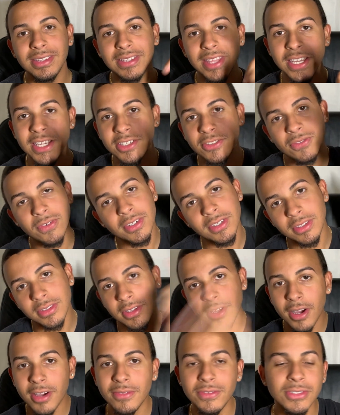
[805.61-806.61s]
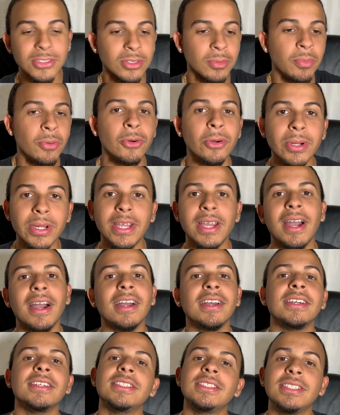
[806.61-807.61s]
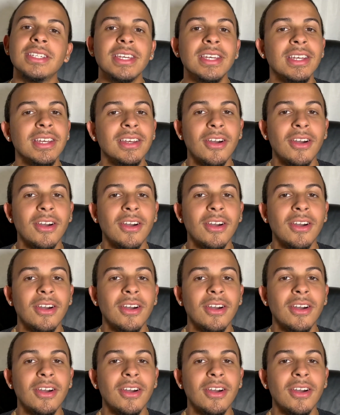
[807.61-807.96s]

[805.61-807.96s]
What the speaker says: Thanks for the love and support, guys.